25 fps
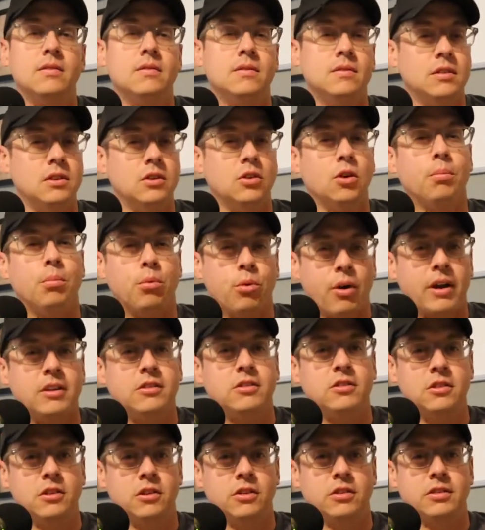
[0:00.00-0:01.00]
you know
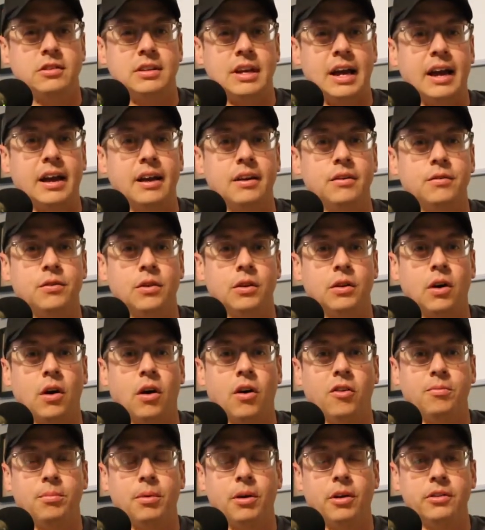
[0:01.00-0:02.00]
pricier side for
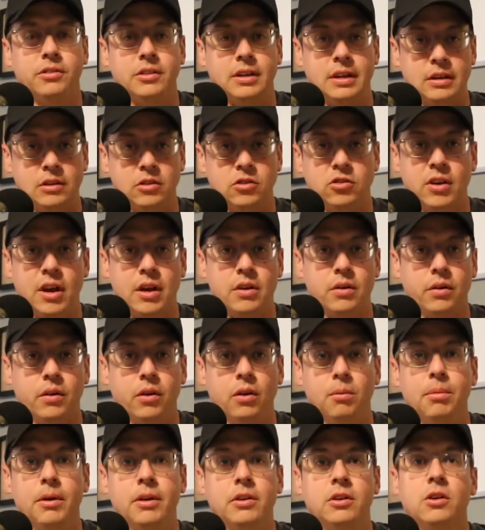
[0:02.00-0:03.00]
golf balls in
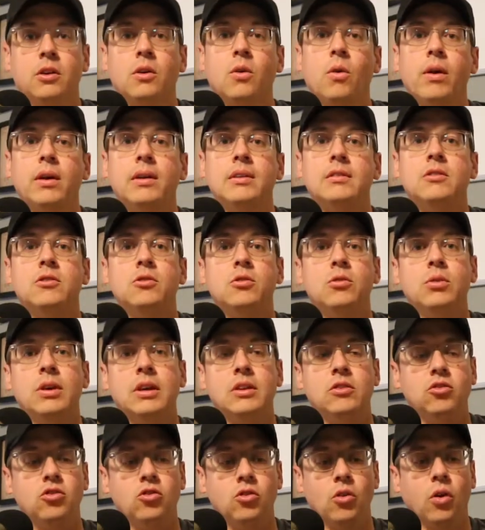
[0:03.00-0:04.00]
general but you're going to
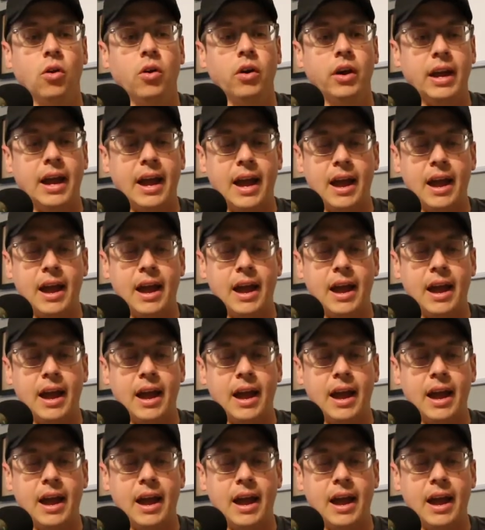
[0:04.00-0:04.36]
enjoy